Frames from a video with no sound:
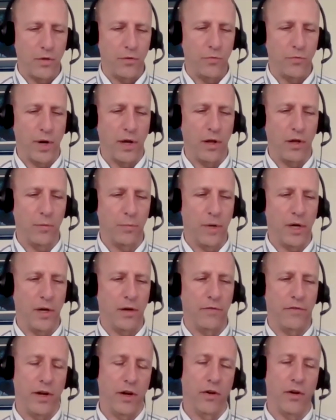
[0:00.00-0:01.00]
realm
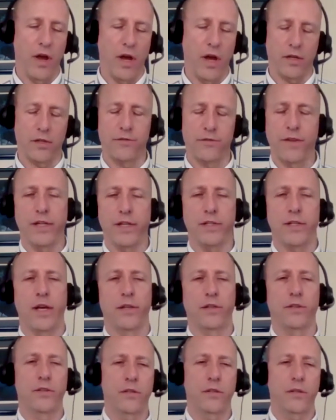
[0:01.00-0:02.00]
of aeronautics flight
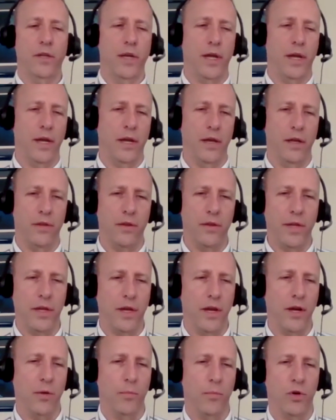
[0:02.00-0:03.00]
test and
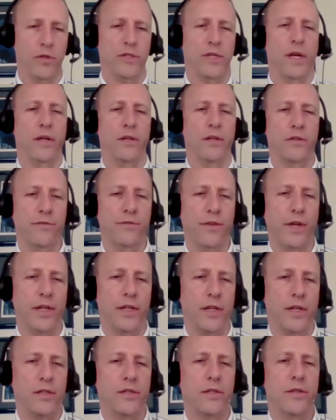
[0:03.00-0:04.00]
the airborne science flight
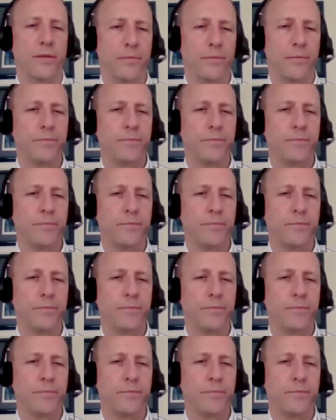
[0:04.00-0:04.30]
test.